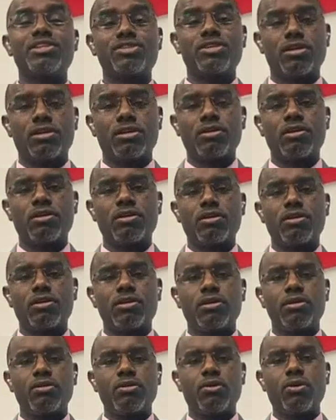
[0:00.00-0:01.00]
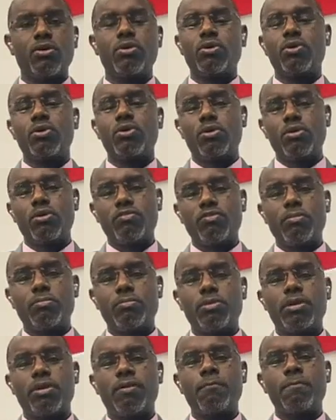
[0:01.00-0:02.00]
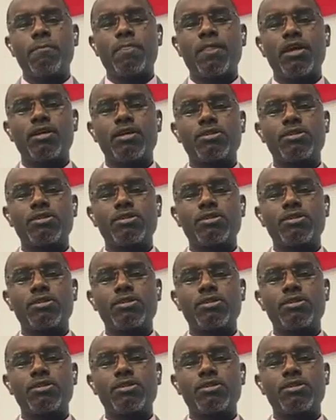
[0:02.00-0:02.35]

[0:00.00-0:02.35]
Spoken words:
election on November.